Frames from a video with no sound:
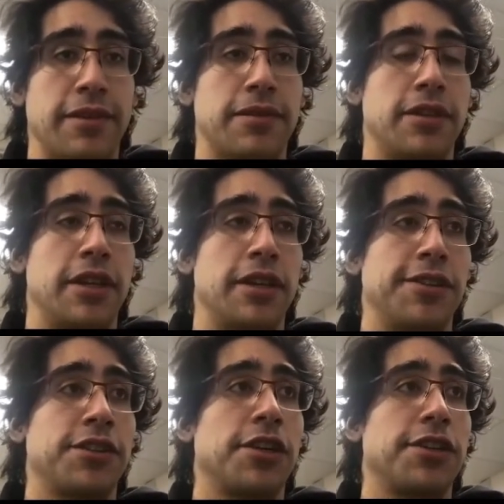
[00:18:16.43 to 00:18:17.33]
is
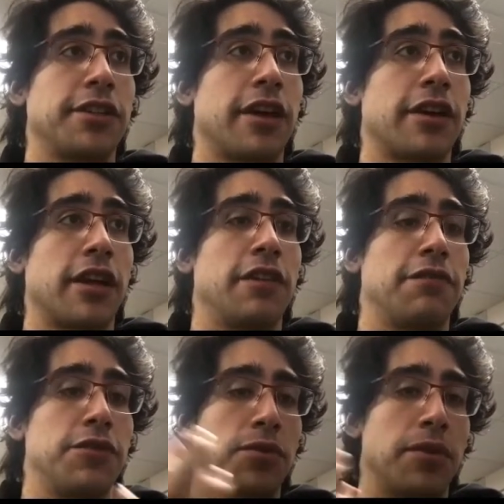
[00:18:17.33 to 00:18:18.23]
such that if
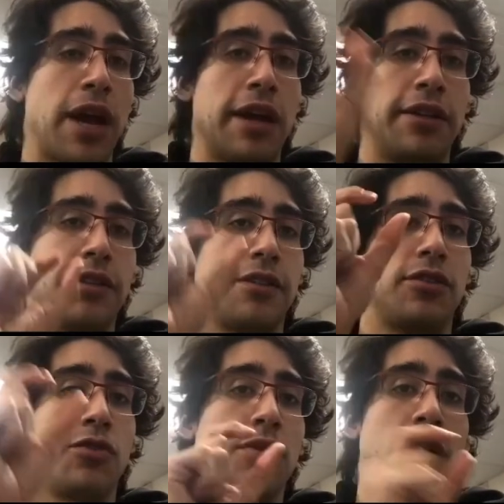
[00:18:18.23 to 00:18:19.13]
you add it to
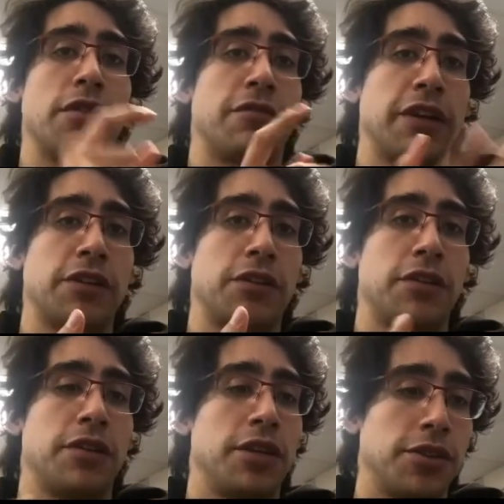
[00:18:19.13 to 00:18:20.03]
another vector, it
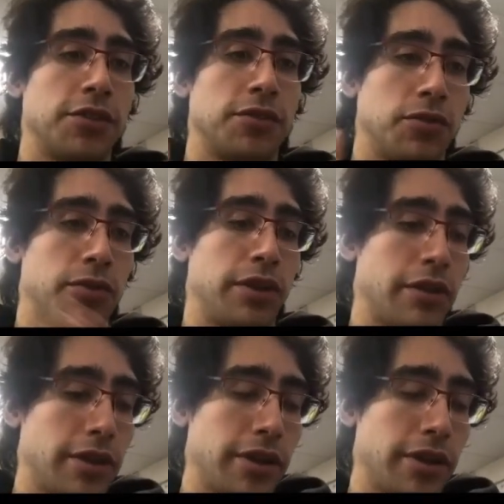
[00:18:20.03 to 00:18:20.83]
doesn't do anything.